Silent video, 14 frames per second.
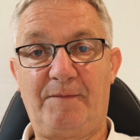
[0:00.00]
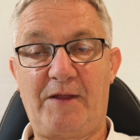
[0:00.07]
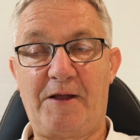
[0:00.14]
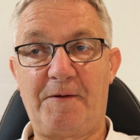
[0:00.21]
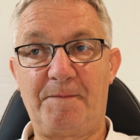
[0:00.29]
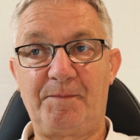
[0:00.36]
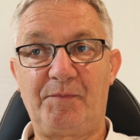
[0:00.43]

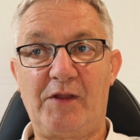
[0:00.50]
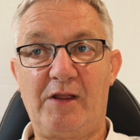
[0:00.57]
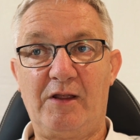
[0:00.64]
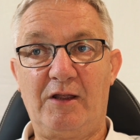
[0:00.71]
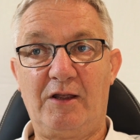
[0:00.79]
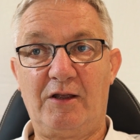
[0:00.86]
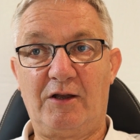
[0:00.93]
Now,
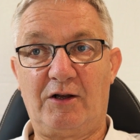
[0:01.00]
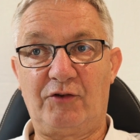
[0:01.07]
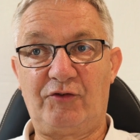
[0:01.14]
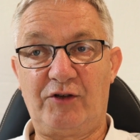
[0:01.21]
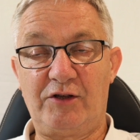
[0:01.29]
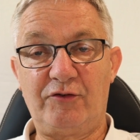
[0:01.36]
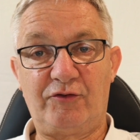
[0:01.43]
I
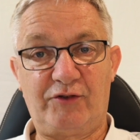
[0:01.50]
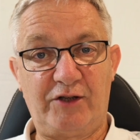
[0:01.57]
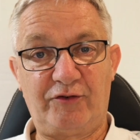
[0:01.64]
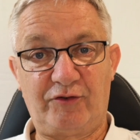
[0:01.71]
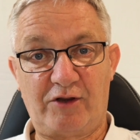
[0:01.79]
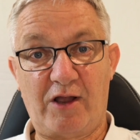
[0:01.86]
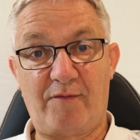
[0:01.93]
since
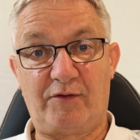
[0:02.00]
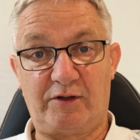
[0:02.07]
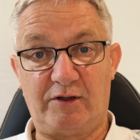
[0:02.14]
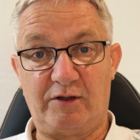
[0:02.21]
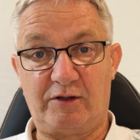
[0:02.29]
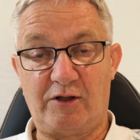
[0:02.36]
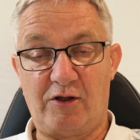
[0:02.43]

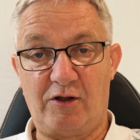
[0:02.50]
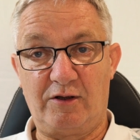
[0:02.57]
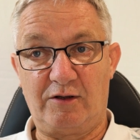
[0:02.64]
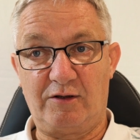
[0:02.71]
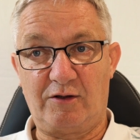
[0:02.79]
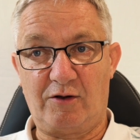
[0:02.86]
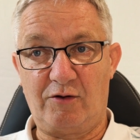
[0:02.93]
discovered that
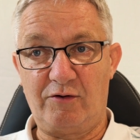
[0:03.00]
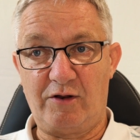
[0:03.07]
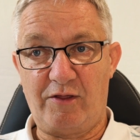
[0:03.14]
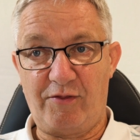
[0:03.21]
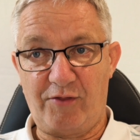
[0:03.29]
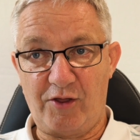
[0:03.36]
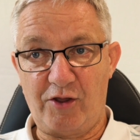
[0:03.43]
on the
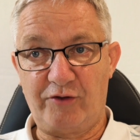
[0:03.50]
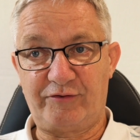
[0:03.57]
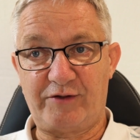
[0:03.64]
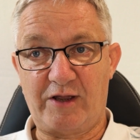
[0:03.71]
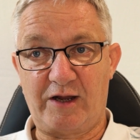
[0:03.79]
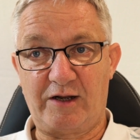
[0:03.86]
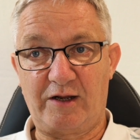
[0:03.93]

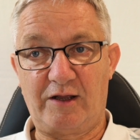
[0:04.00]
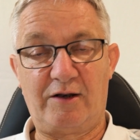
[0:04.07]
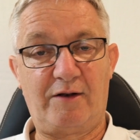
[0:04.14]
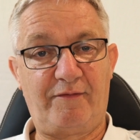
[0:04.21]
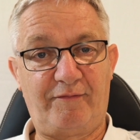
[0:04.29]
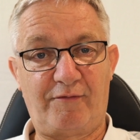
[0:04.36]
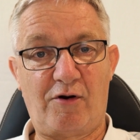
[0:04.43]
Thursday and
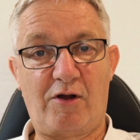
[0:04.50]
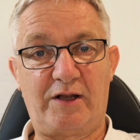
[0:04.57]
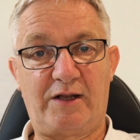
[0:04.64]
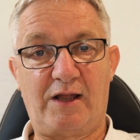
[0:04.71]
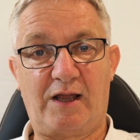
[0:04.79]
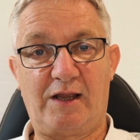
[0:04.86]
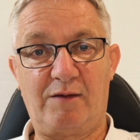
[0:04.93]
the
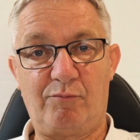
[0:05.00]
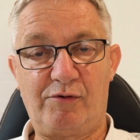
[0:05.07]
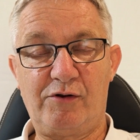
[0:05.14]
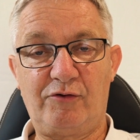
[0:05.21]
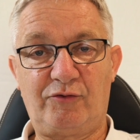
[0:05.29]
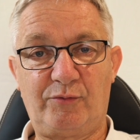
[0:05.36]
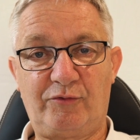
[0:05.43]
Friday,
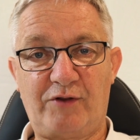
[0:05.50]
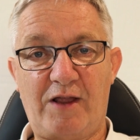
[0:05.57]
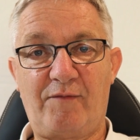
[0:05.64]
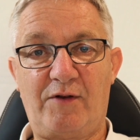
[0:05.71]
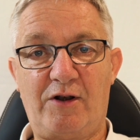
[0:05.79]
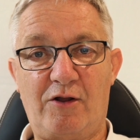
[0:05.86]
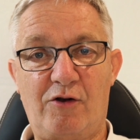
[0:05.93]
Bruce was
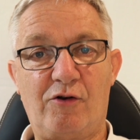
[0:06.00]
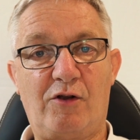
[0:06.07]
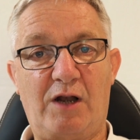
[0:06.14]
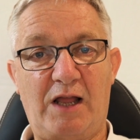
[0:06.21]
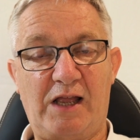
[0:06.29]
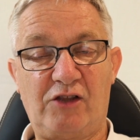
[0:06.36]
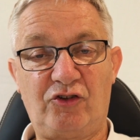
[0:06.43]
having the Hokulea